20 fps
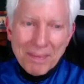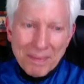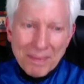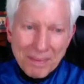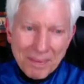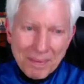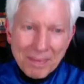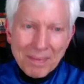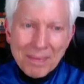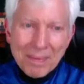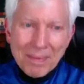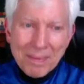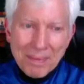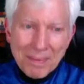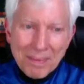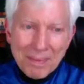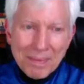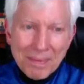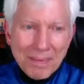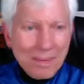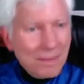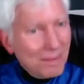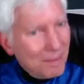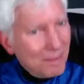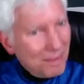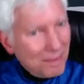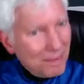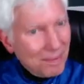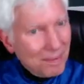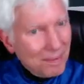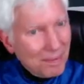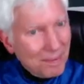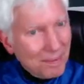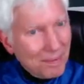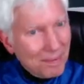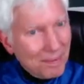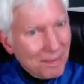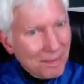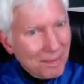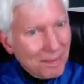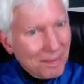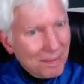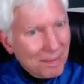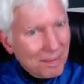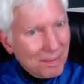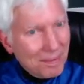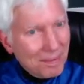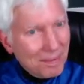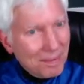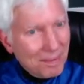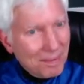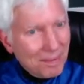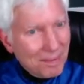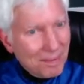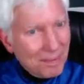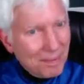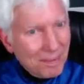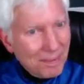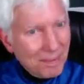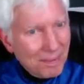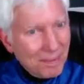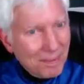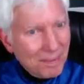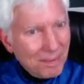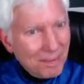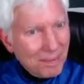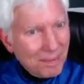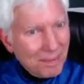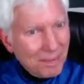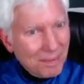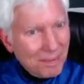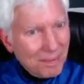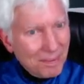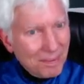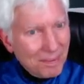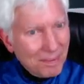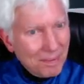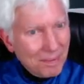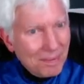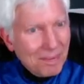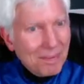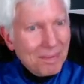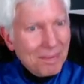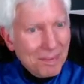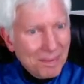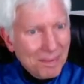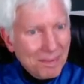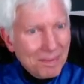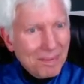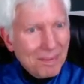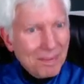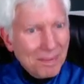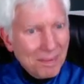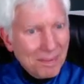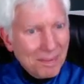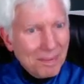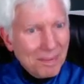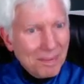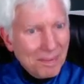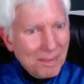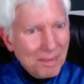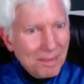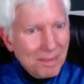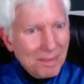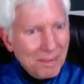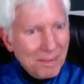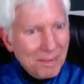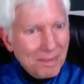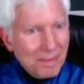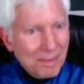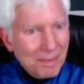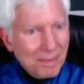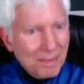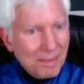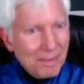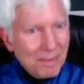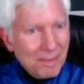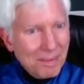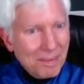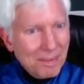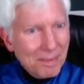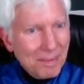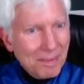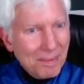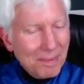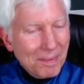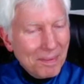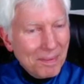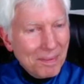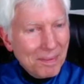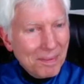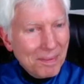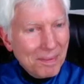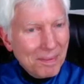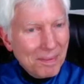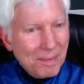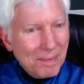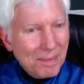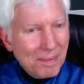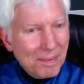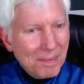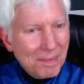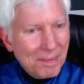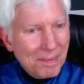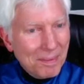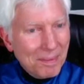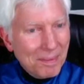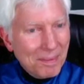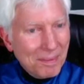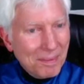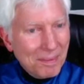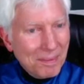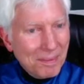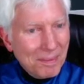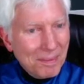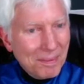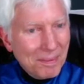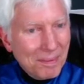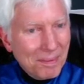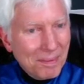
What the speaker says: (silent)